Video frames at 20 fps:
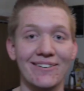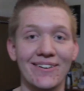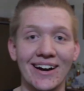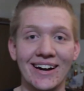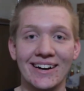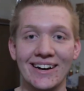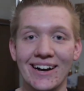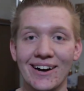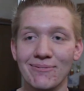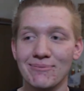
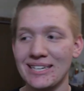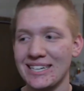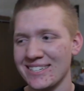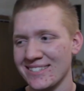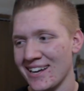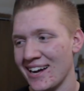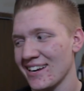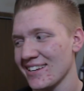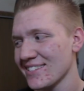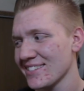right now because
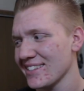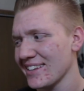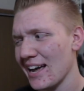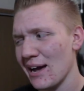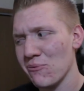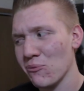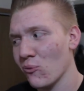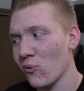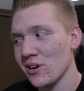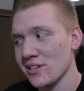honestly,
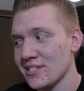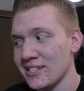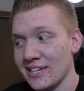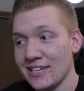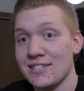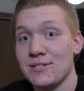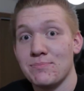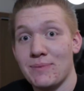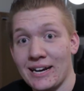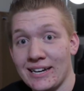I wasn't
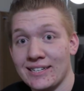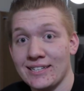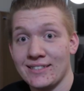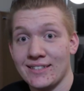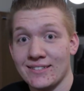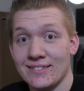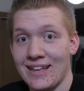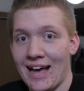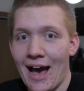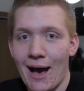expecting
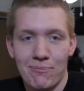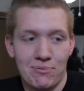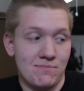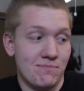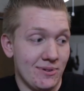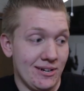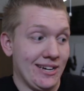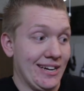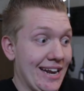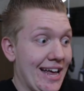this to happen,
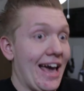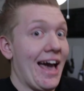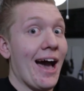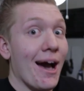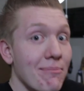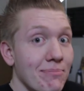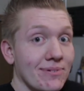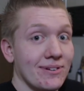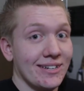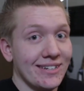but it
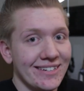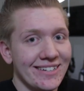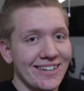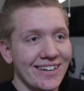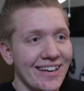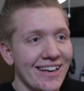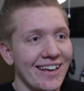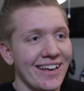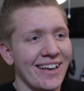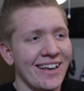happened.
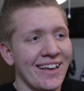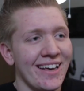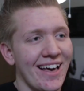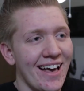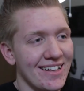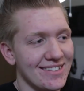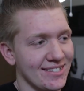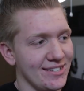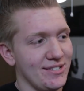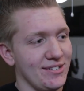
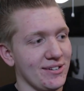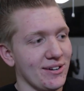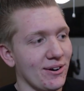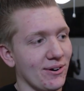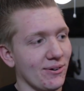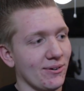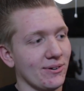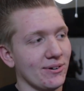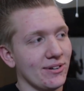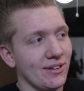And
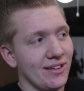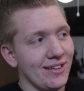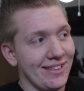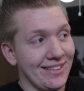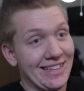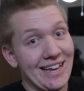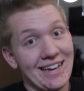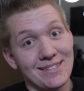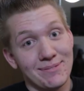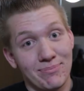so
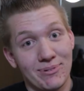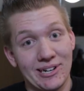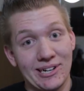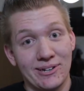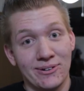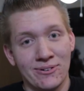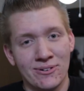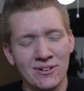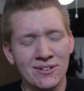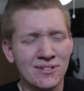that's pretty
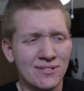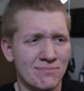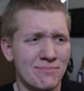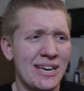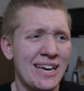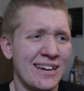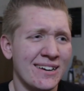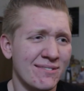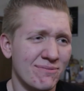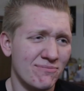cool.
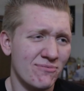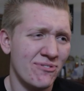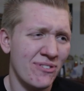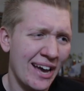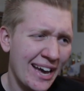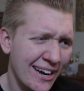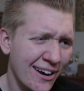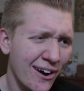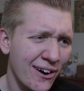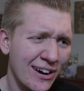Man,
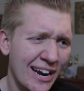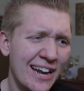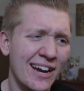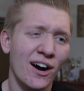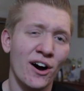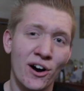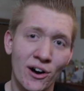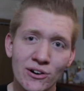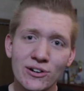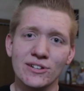fan art at
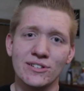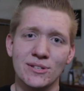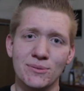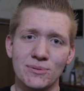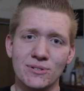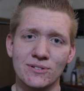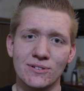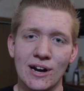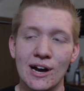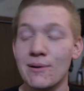100
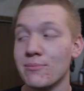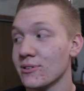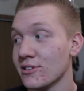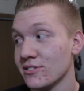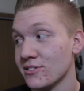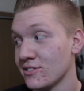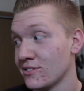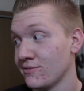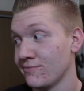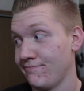
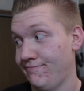subscribers.